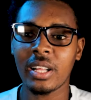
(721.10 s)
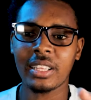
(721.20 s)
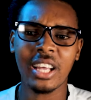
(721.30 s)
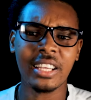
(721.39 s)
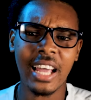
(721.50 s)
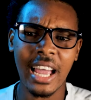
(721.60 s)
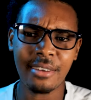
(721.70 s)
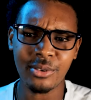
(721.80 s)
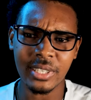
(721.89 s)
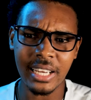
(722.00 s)
well not the
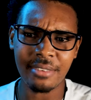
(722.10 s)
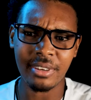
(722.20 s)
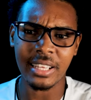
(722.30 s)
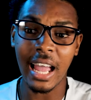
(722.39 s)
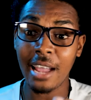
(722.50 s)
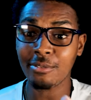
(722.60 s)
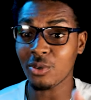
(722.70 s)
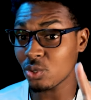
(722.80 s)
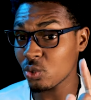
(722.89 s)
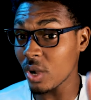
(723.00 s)
iPhone 11, the
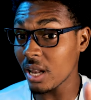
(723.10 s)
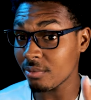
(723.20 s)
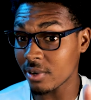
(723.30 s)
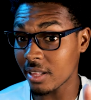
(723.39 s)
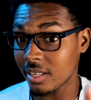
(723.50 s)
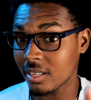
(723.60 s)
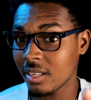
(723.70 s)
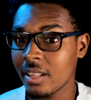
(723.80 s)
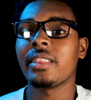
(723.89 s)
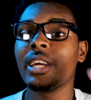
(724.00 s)
iPhone 12 rather,
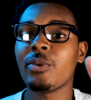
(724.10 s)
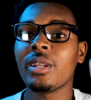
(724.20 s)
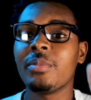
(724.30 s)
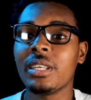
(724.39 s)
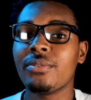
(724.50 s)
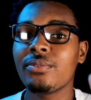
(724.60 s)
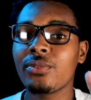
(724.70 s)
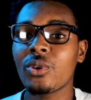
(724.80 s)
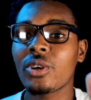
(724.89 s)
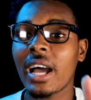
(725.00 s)
there will be
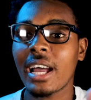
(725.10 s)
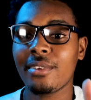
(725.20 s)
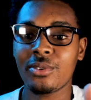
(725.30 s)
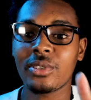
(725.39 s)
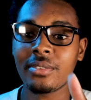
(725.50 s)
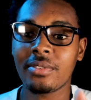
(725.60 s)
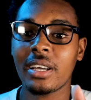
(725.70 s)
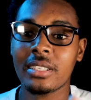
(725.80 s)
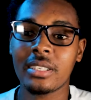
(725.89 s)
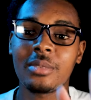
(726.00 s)
four iPhone
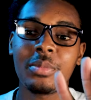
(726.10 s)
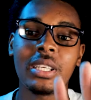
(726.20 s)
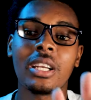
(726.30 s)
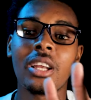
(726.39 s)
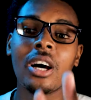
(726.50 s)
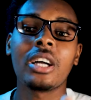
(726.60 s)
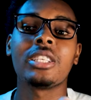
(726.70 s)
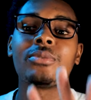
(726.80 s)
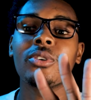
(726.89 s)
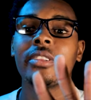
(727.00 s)
devices being
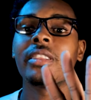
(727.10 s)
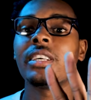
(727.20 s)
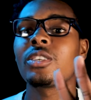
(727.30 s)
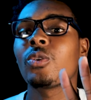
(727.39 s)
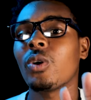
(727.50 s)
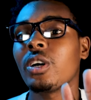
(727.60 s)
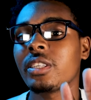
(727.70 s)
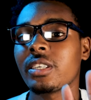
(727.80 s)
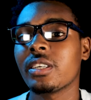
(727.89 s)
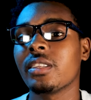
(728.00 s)
launched for this
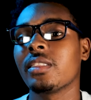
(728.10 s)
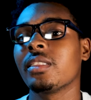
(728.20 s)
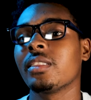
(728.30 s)
quarter.